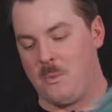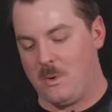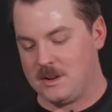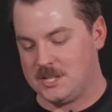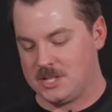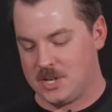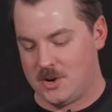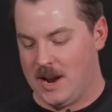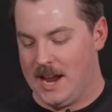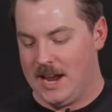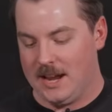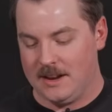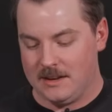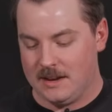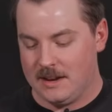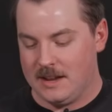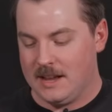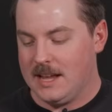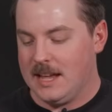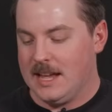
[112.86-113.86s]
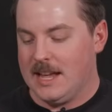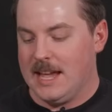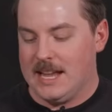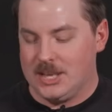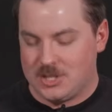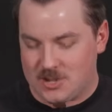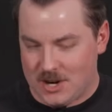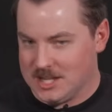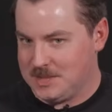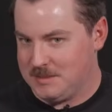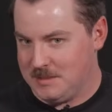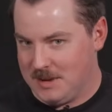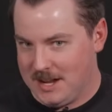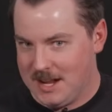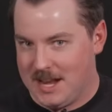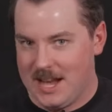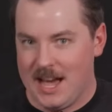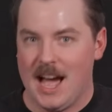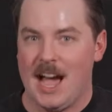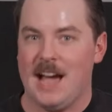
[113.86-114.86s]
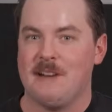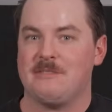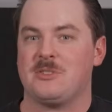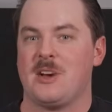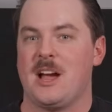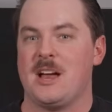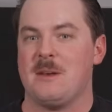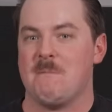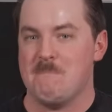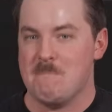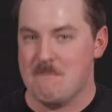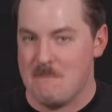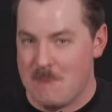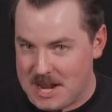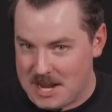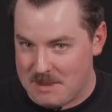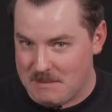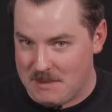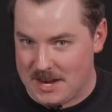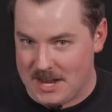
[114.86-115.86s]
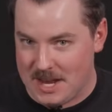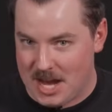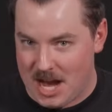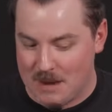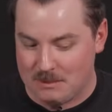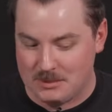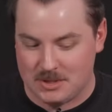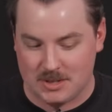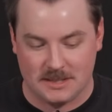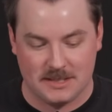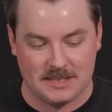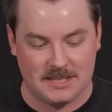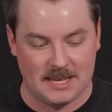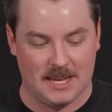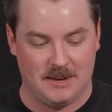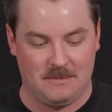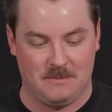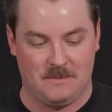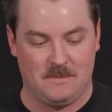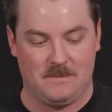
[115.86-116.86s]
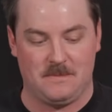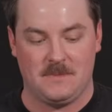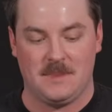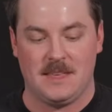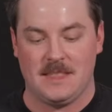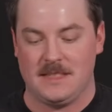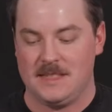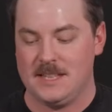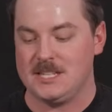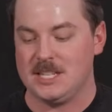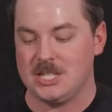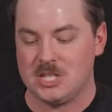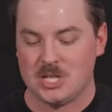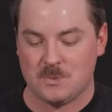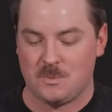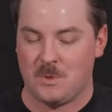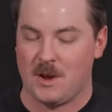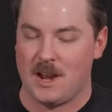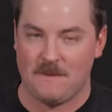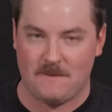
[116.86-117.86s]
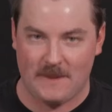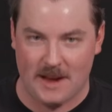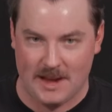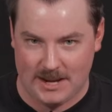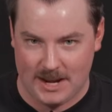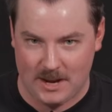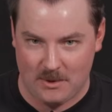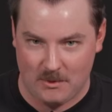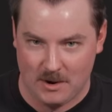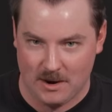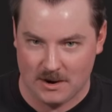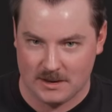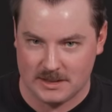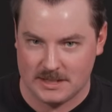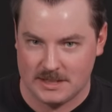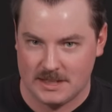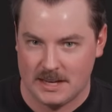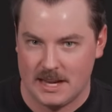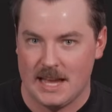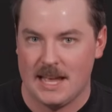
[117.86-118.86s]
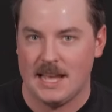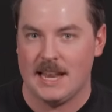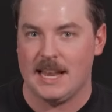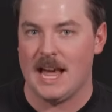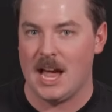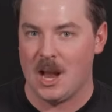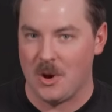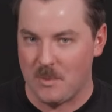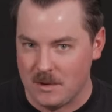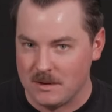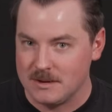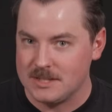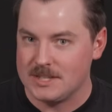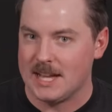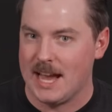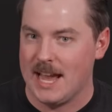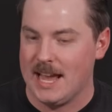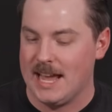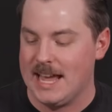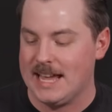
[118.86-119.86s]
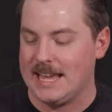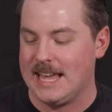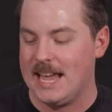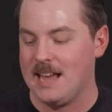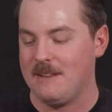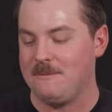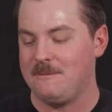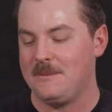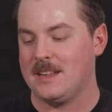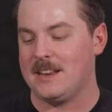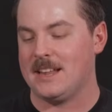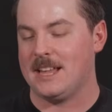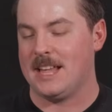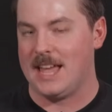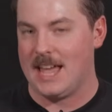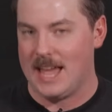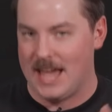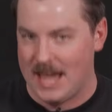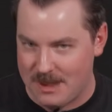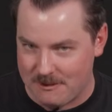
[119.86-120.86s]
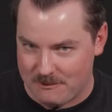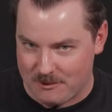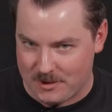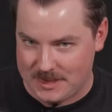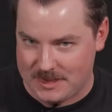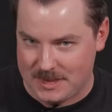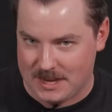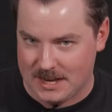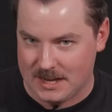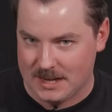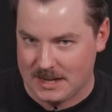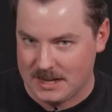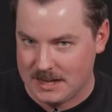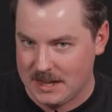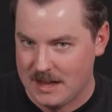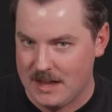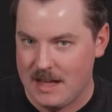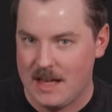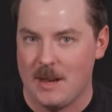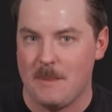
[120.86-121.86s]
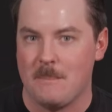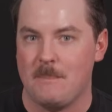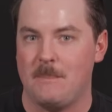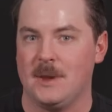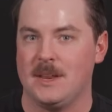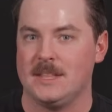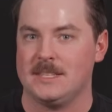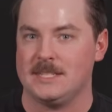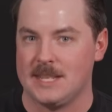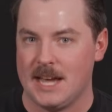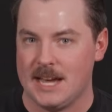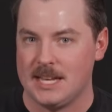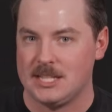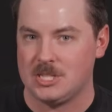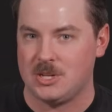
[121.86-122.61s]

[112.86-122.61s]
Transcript: works great. And trust me, I've tried many options and this is just what I found out works. Now I will say, it can't fit everything, but it's nice